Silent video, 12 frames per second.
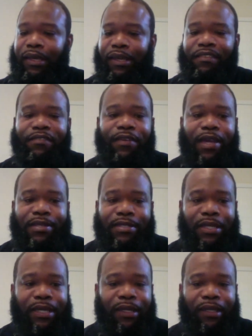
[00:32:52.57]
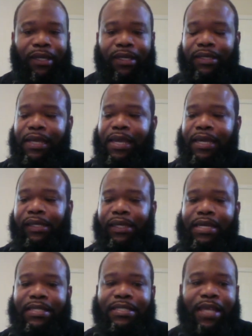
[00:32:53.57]
investing
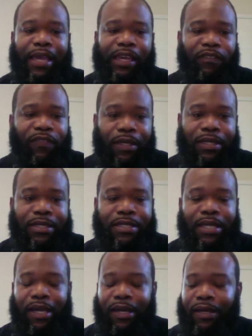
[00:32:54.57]
and savings,